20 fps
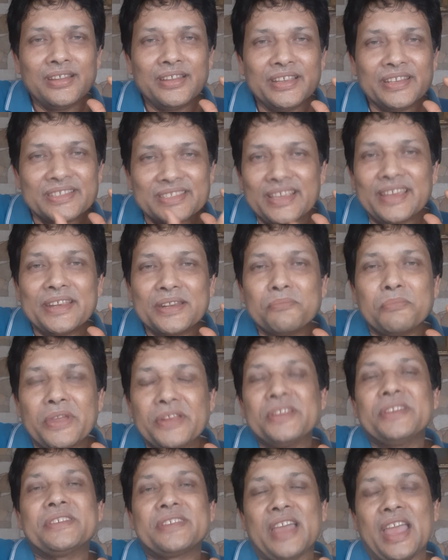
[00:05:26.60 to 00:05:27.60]
He said
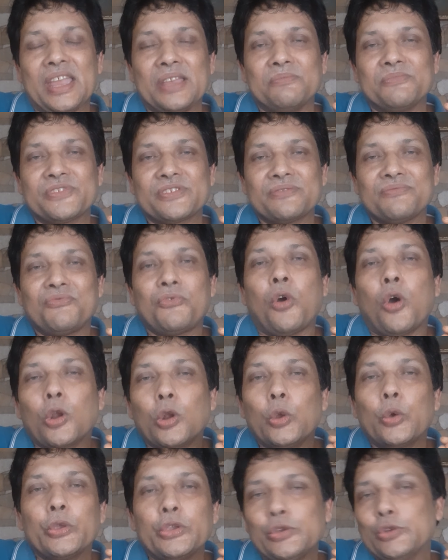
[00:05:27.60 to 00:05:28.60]
many times,
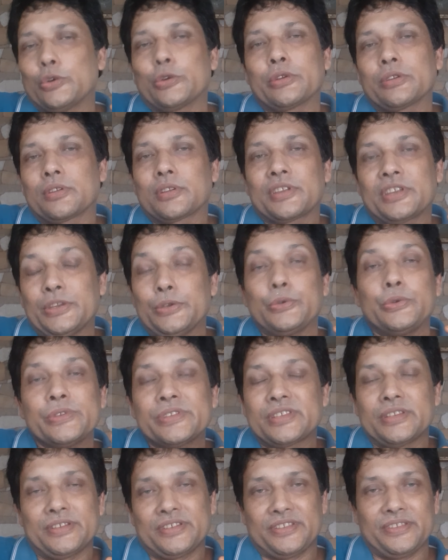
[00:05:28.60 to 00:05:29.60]
follow your
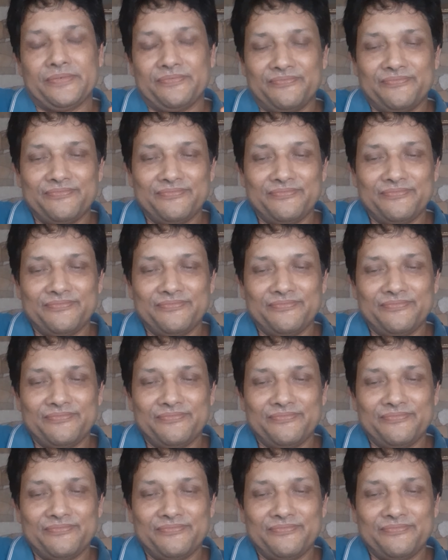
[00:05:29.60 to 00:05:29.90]
curiosity,